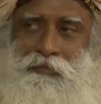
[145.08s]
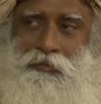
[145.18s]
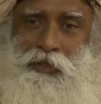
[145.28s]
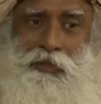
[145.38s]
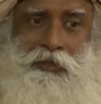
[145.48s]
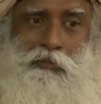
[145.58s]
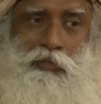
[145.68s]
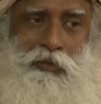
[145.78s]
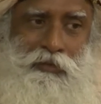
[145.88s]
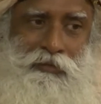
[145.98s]
the
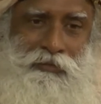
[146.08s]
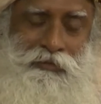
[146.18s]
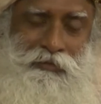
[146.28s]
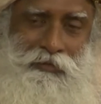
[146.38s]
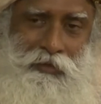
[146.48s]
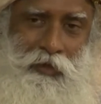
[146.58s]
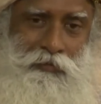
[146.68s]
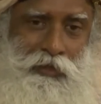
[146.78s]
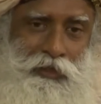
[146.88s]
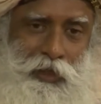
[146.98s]
symbol of
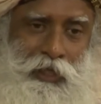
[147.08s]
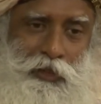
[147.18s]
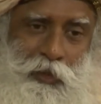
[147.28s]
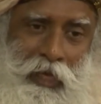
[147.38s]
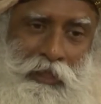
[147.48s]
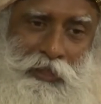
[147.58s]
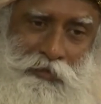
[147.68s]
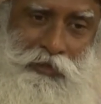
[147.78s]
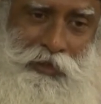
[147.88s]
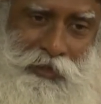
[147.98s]
intellectual
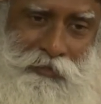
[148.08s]
activity